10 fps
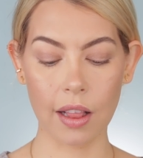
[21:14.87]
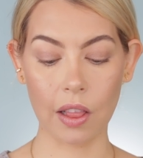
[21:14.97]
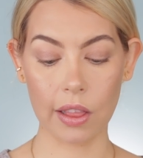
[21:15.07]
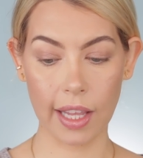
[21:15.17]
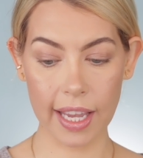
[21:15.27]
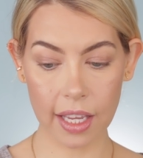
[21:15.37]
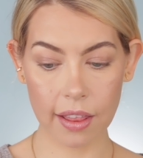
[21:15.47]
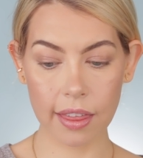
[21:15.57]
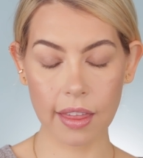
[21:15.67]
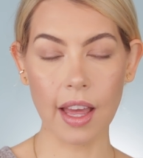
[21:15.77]

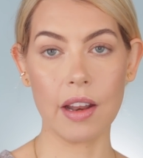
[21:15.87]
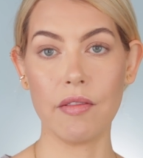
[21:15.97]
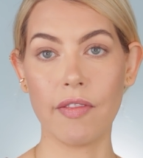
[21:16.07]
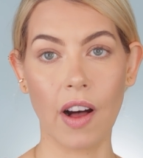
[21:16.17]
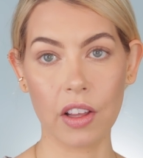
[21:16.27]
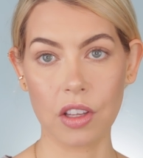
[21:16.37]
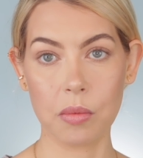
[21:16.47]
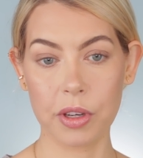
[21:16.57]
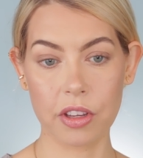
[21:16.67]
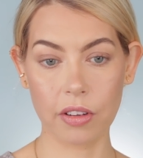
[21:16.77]
length and
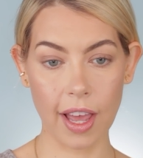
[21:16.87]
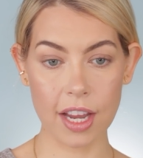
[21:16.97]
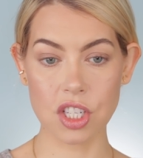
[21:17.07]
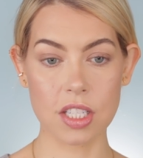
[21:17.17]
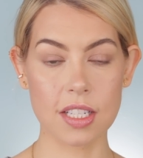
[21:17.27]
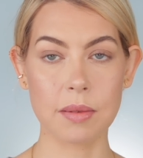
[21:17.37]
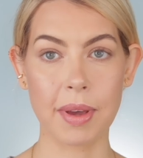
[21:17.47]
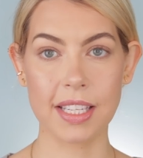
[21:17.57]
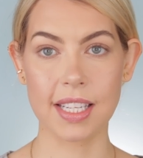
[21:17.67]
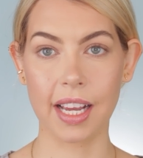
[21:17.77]
volume with your lashes. It's
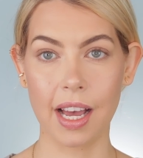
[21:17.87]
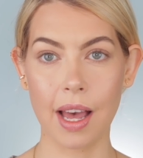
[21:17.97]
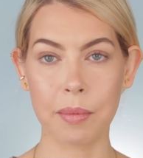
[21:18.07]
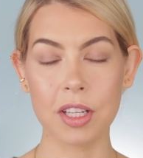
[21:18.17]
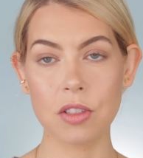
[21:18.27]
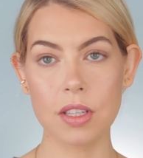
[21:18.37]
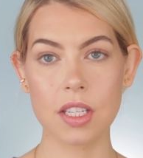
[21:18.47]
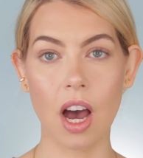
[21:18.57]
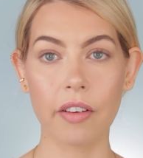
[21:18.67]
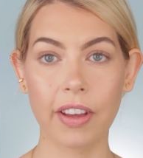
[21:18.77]
amazing. I'm going to do
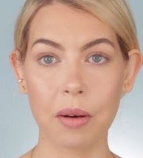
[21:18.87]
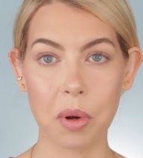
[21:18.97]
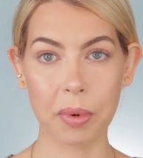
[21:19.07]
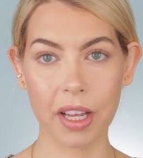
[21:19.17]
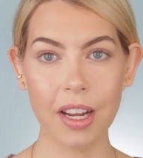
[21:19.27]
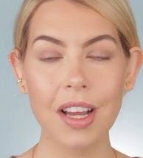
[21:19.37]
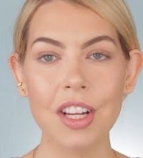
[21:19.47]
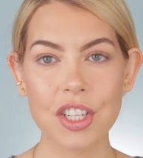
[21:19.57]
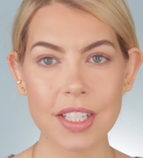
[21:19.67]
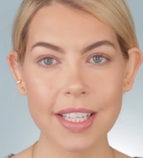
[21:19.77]
this off camera, but
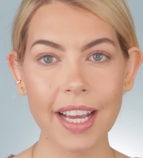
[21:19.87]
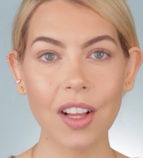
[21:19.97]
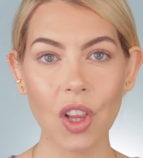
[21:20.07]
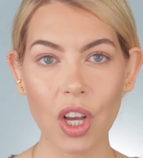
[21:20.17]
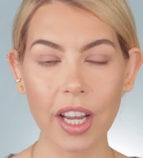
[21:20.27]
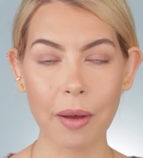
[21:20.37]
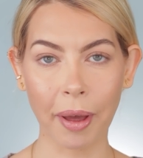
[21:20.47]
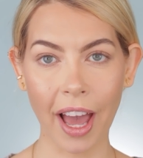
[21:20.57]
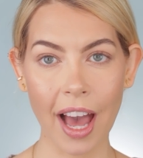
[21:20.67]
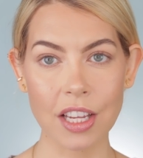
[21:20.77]
just take a look at
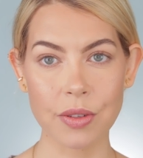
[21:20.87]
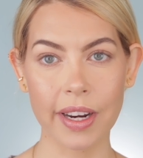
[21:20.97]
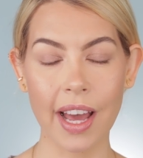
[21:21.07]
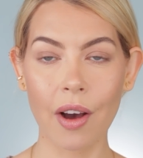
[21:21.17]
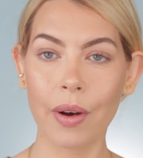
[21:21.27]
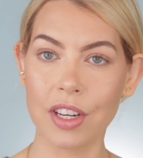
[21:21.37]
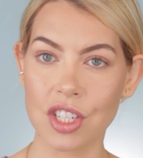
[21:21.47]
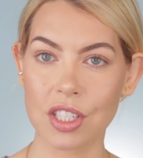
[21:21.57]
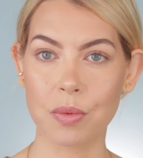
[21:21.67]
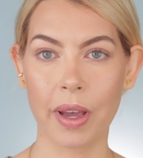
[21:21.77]
my eyes right now and
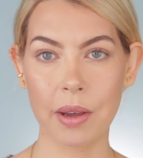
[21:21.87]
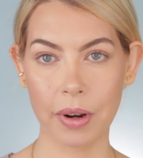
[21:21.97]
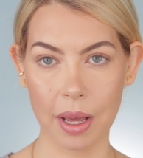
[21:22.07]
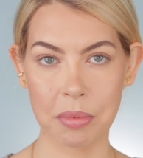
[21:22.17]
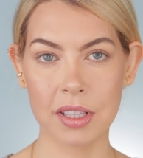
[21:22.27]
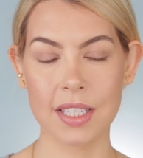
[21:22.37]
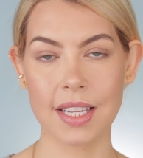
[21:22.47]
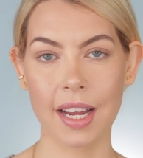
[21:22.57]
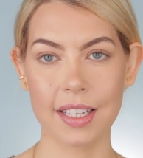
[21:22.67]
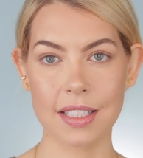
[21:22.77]
just wait. When I put this
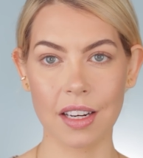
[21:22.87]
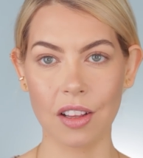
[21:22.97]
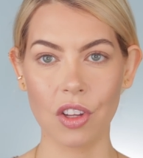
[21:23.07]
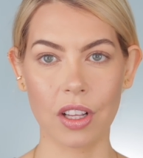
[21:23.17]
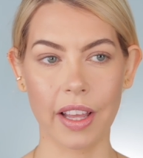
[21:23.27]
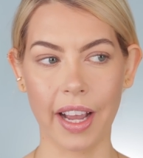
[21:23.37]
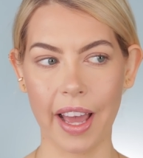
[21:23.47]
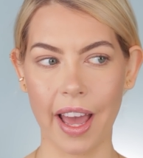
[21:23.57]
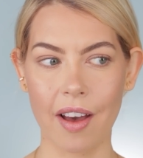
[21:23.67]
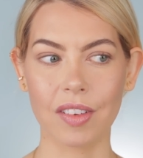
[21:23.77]
on, it's gonna look like
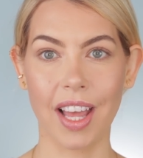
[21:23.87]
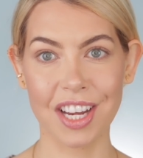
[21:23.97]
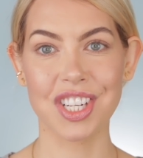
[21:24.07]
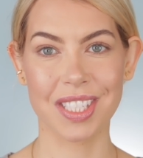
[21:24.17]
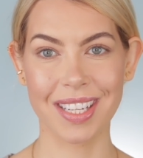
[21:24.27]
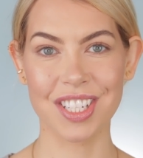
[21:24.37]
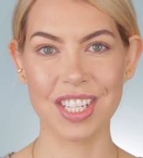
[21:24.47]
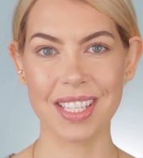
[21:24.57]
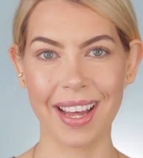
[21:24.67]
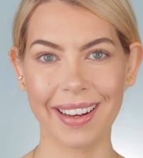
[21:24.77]
I have lash
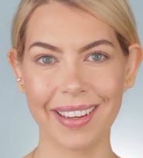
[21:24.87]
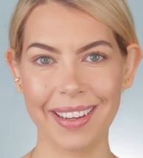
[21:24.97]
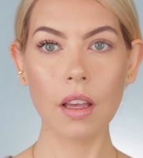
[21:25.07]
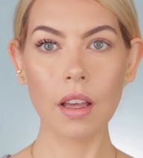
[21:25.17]
extensions on.